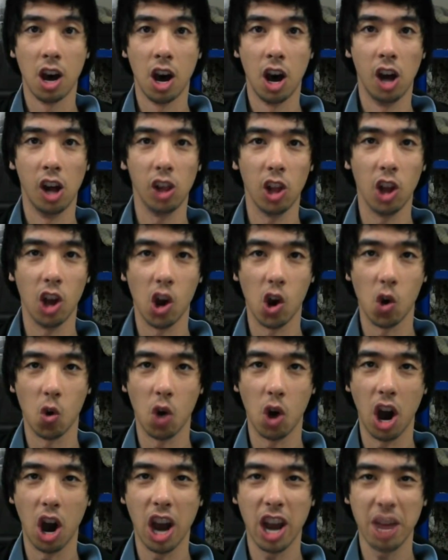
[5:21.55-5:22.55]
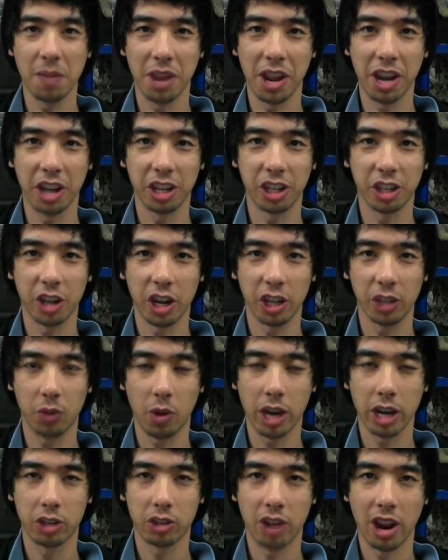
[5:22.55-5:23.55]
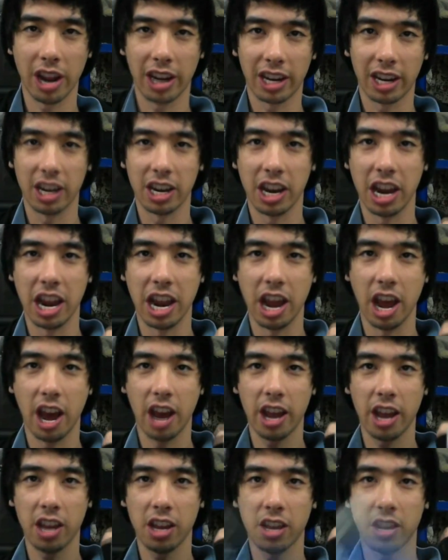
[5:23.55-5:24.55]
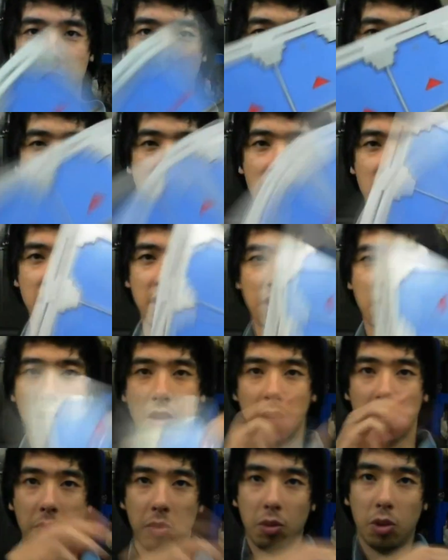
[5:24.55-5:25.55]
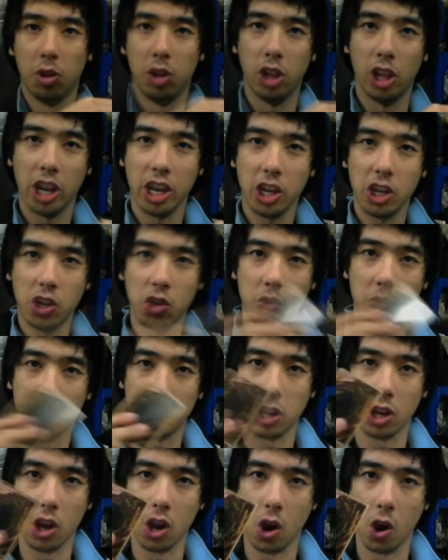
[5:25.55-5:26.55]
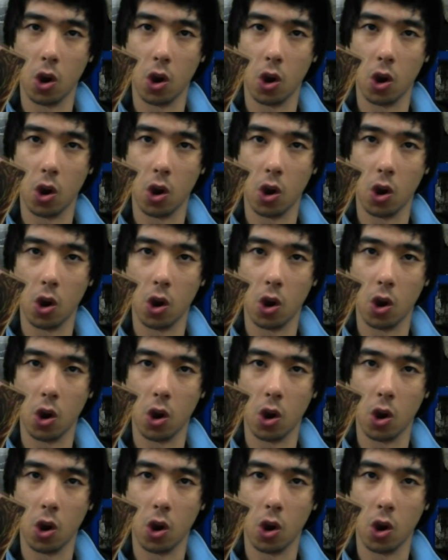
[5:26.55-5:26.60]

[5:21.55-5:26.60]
Hello, I am Asian Eyes White Dragon, and I play Yu-Gi-Oh!